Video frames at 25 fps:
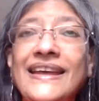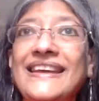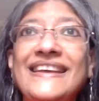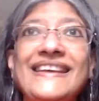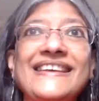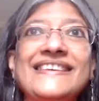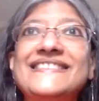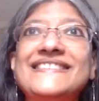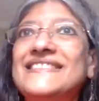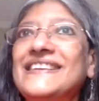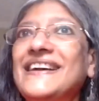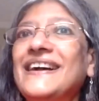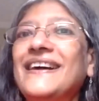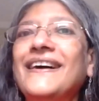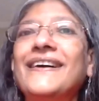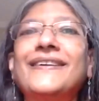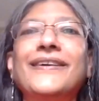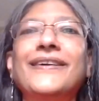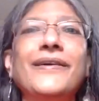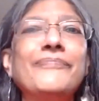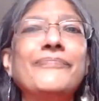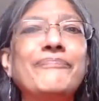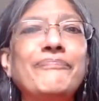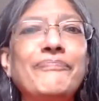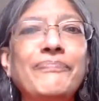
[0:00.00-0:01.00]
is a
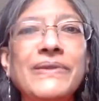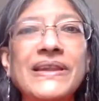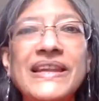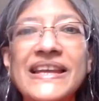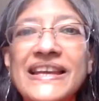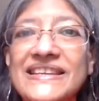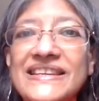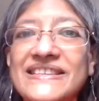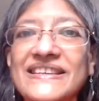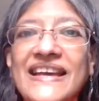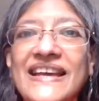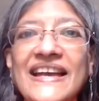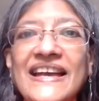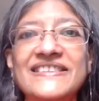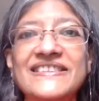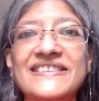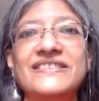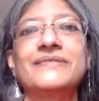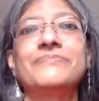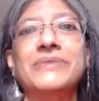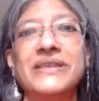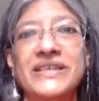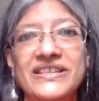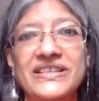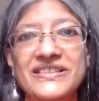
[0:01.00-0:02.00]
complete
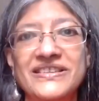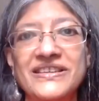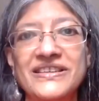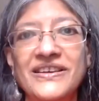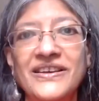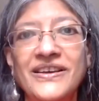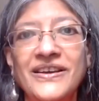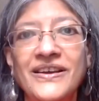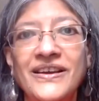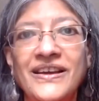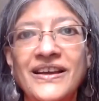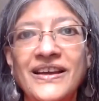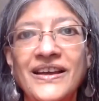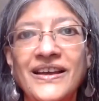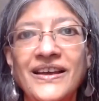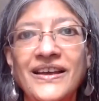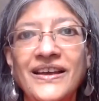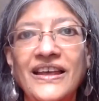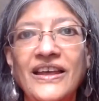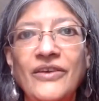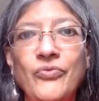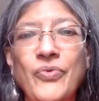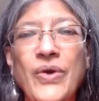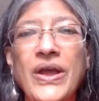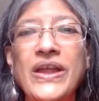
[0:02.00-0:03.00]
guesstimate.
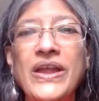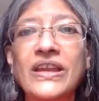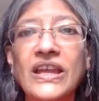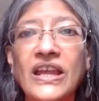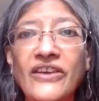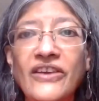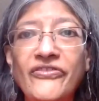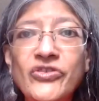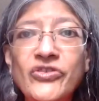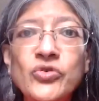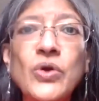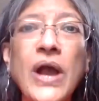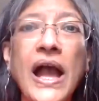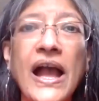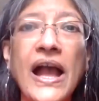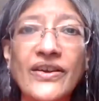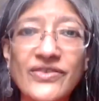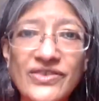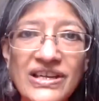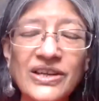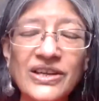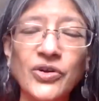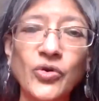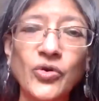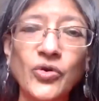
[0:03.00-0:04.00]
If you
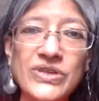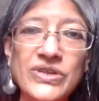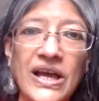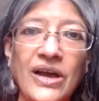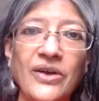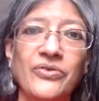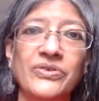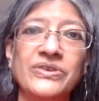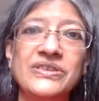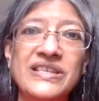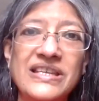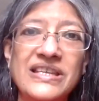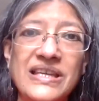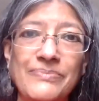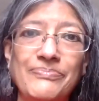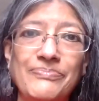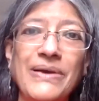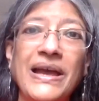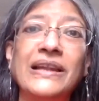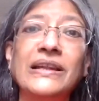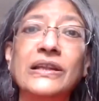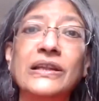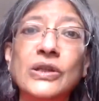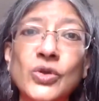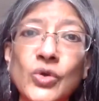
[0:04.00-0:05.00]
actually go down deep
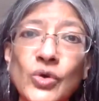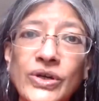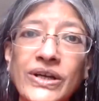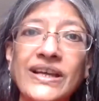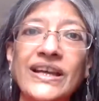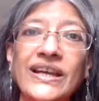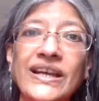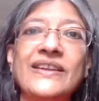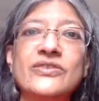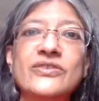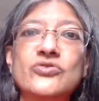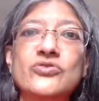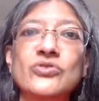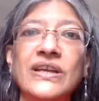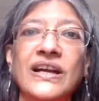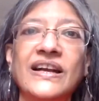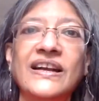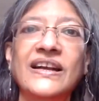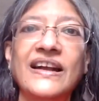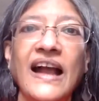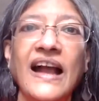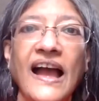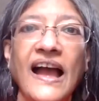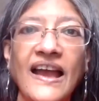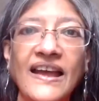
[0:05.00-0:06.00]
and look into the
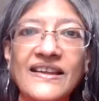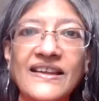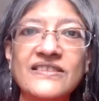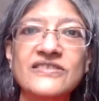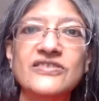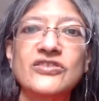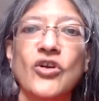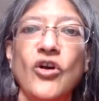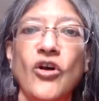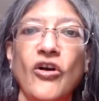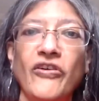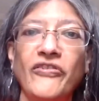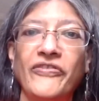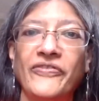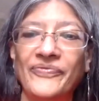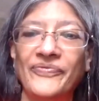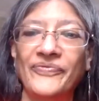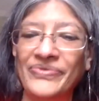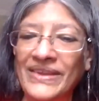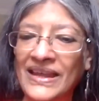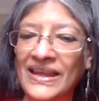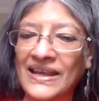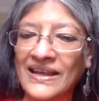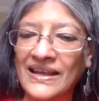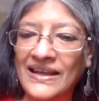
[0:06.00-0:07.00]
kinds of
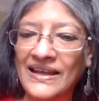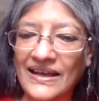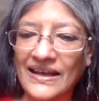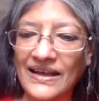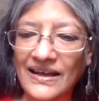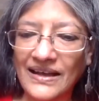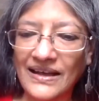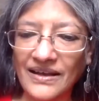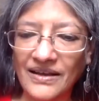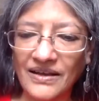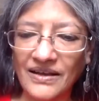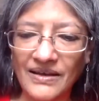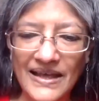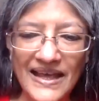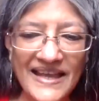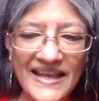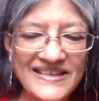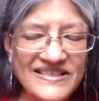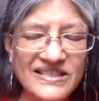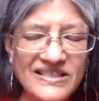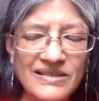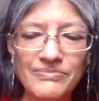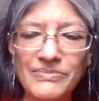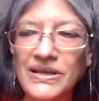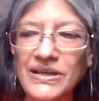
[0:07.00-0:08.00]

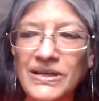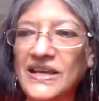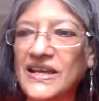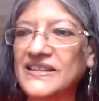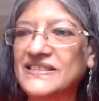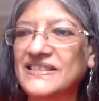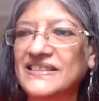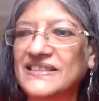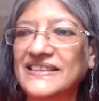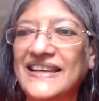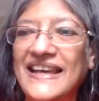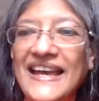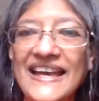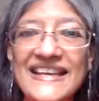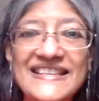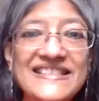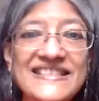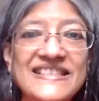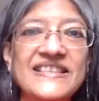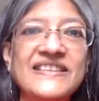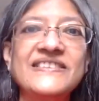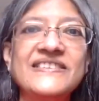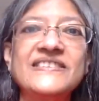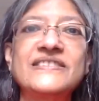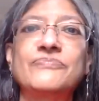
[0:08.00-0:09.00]
estimates,
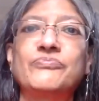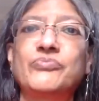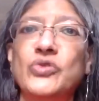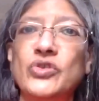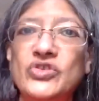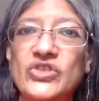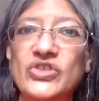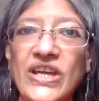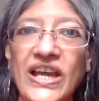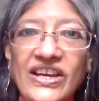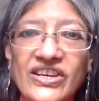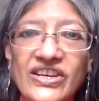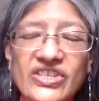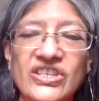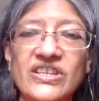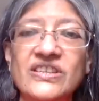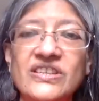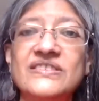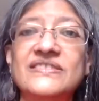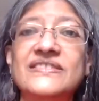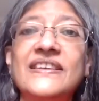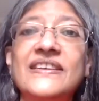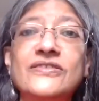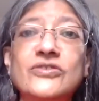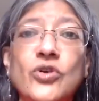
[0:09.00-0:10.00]
guesses,
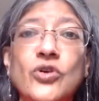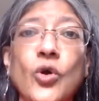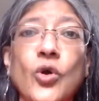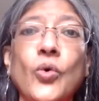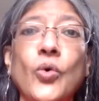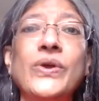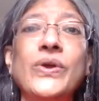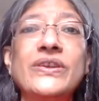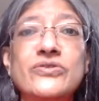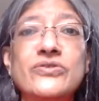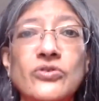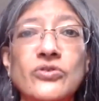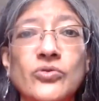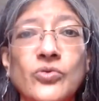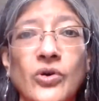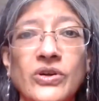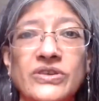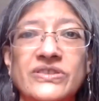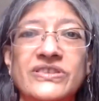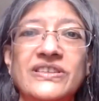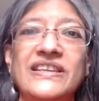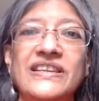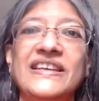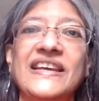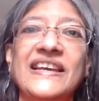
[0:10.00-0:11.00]
projections that go into
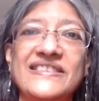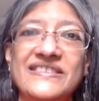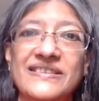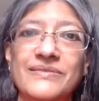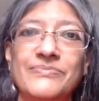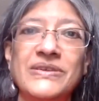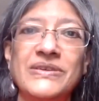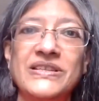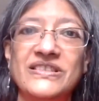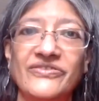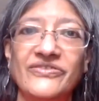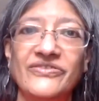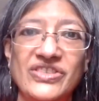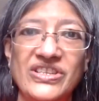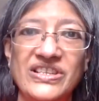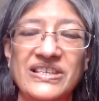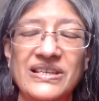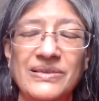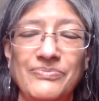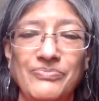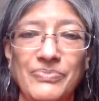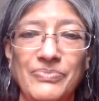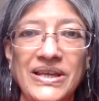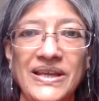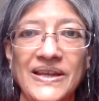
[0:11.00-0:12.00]
quarterly estimates of
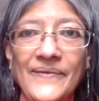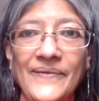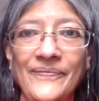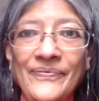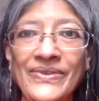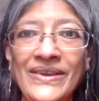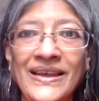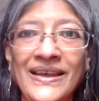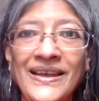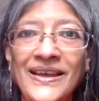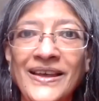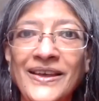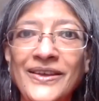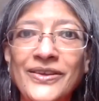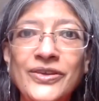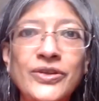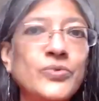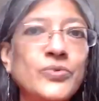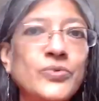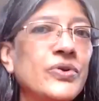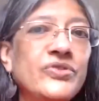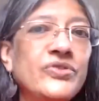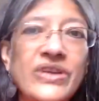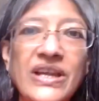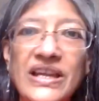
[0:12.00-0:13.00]
GDP,
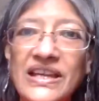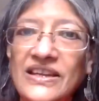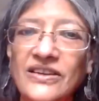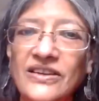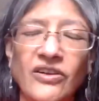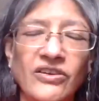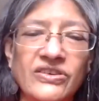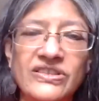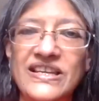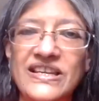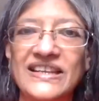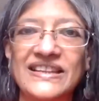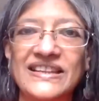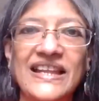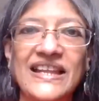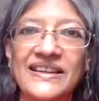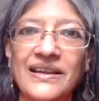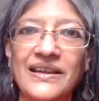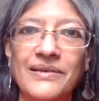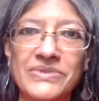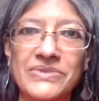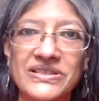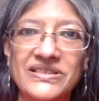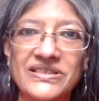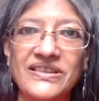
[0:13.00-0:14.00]
you would really not take that
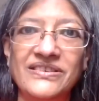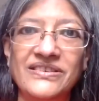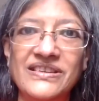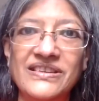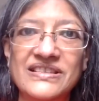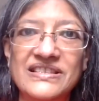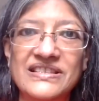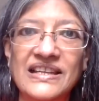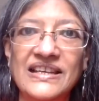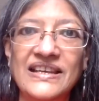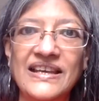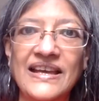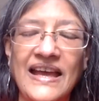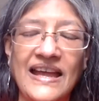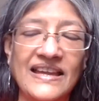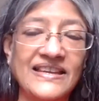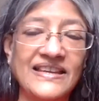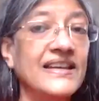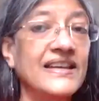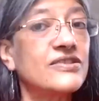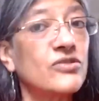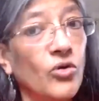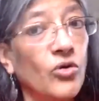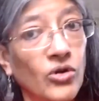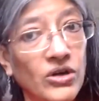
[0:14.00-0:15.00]
number seriously. And
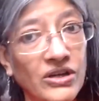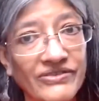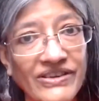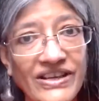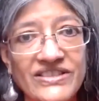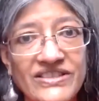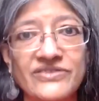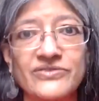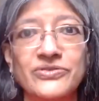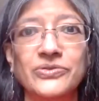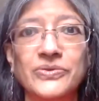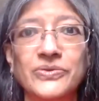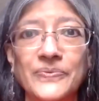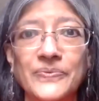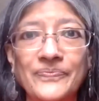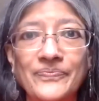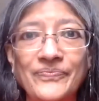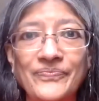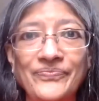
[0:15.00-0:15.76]
yet all of us do.